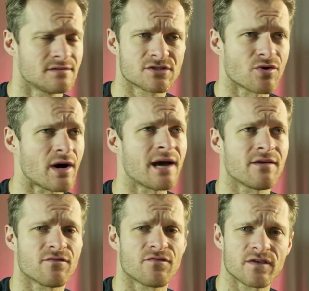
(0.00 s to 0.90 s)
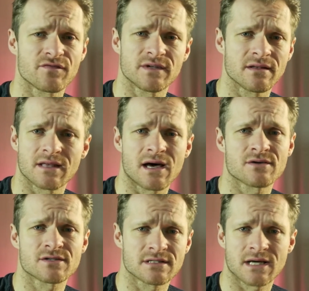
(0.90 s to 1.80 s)
try
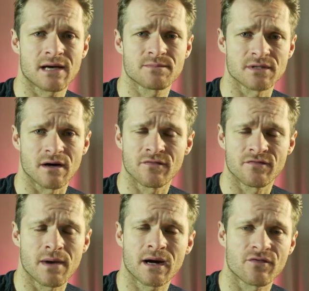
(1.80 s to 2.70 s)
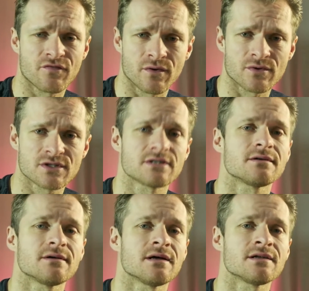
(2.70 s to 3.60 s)
15,000 types of microphones
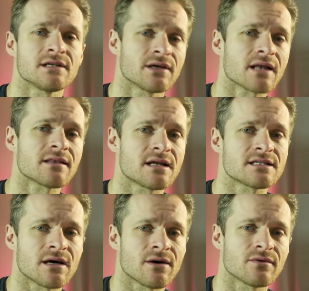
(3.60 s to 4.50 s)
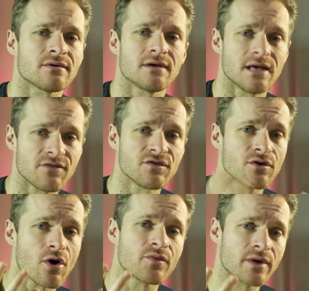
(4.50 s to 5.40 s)
until you get that sound? If
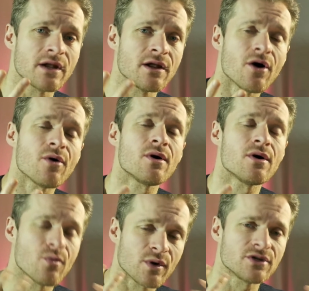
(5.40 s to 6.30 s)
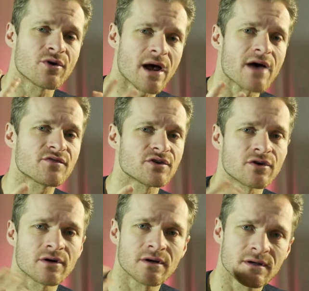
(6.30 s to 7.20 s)
you already know what you're
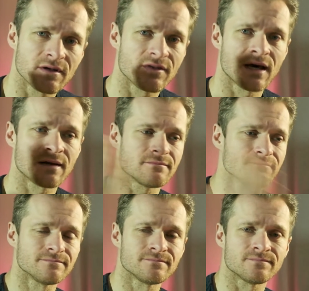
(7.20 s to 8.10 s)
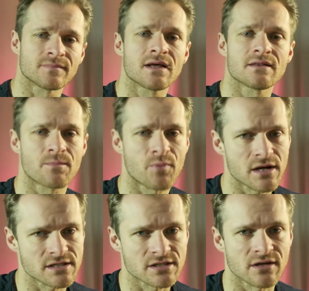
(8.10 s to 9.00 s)
after, then the
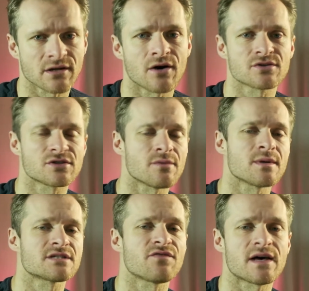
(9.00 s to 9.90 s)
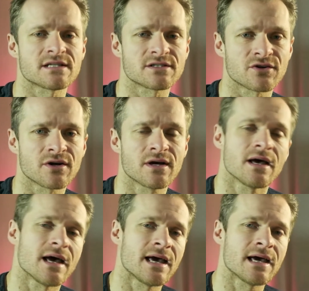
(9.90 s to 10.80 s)
process is going to go so much faster
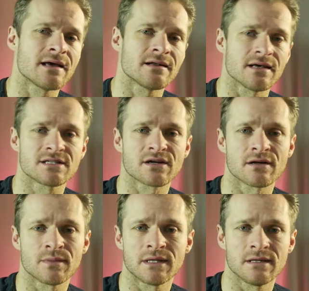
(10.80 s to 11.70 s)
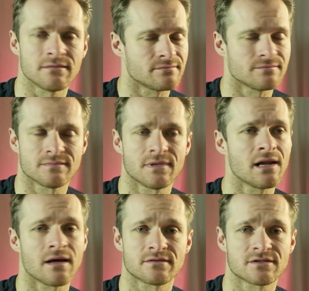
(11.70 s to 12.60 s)
and it's going to be
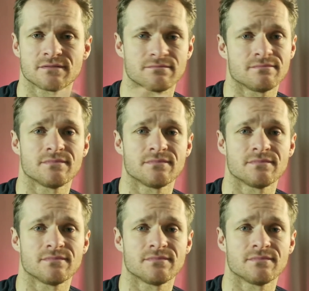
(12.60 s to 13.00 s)
a lot